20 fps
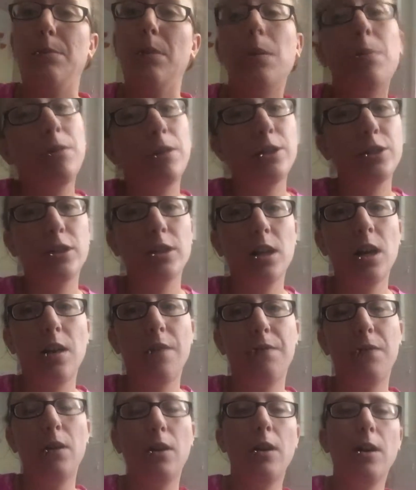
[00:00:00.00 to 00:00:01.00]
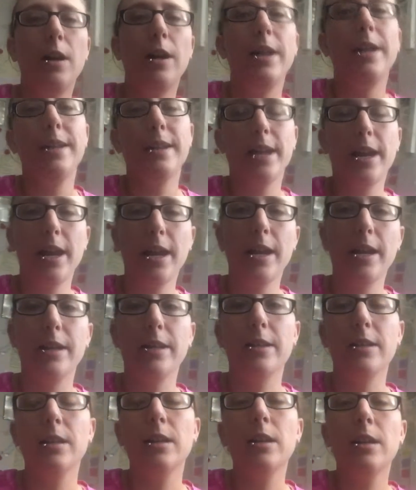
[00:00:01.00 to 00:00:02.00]
a blood pressure cuff on
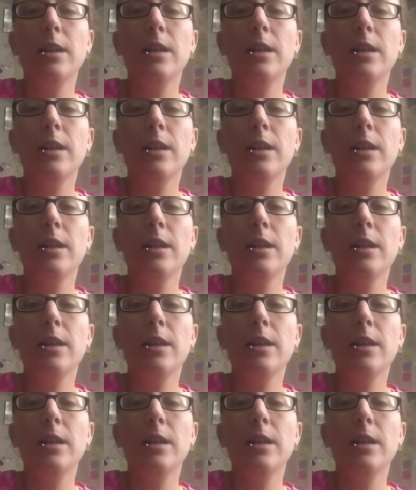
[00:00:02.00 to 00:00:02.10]
and